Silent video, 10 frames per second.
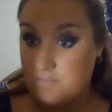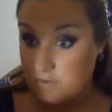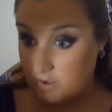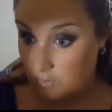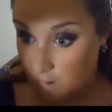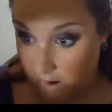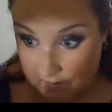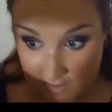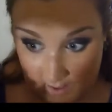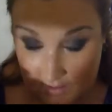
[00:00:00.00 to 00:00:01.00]
Your
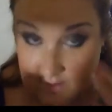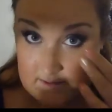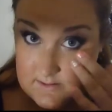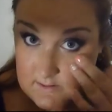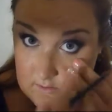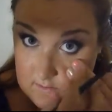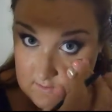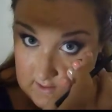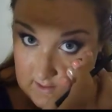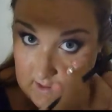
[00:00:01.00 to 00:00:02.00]
waterline is
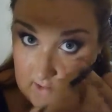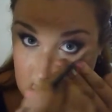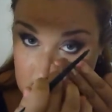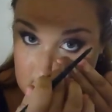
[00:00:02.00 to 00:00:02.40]
the,